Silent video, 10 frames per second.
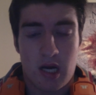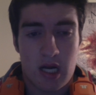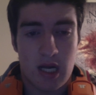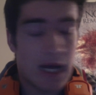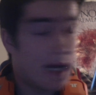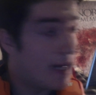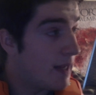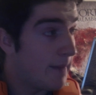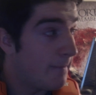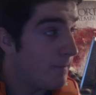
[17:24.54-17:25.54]

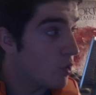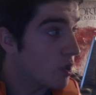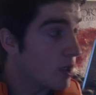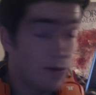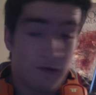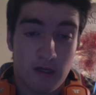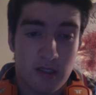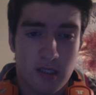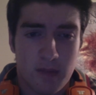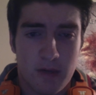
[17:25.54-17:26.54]
um we're going to move on
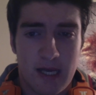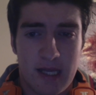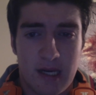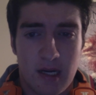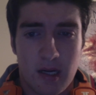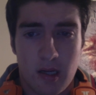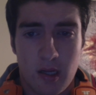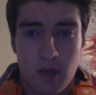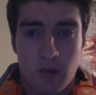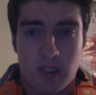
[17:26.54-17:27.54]
to number 8 here,
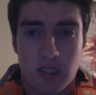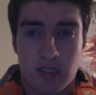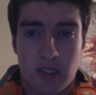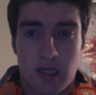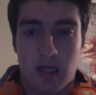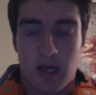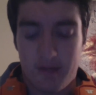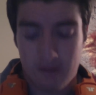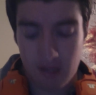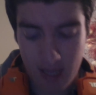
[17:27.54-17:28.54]
which is kind
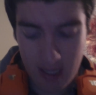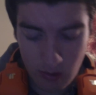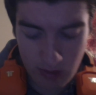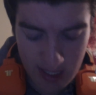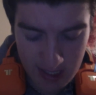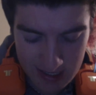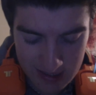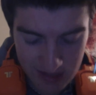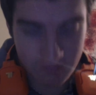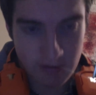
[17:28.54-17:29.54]
of a, a, unique and
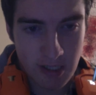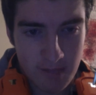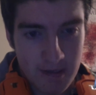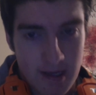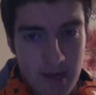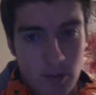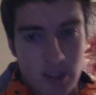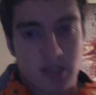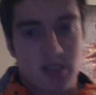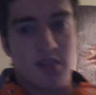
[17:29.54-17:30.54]
different type of game, which
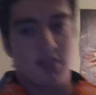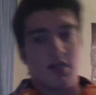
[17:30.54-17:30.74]
is Sunset